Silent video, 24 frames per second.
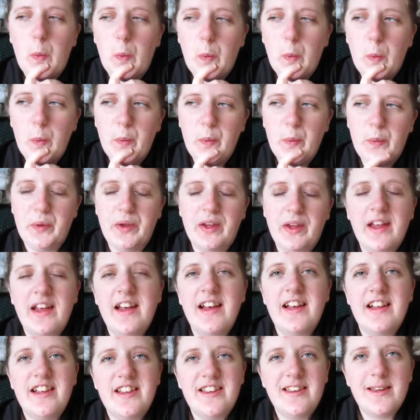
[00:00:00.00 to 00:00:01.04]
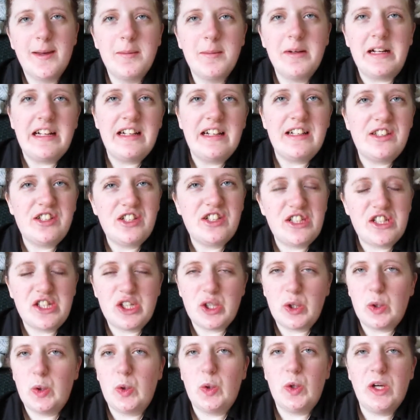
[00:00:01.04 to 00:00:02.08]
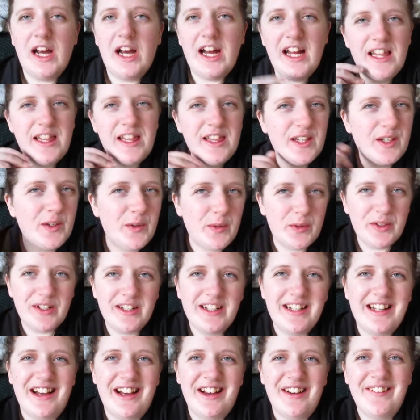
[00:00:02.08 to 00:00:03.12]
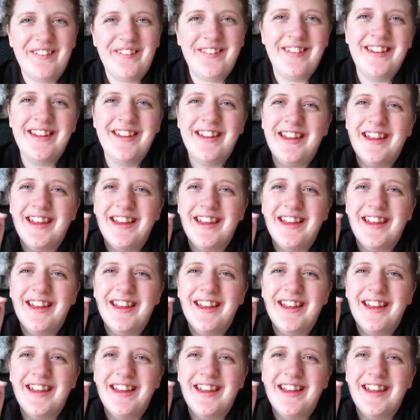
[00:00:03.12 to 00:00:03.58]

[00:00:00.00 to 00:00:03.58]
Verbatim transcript: Whew. Summer is just around the corner now.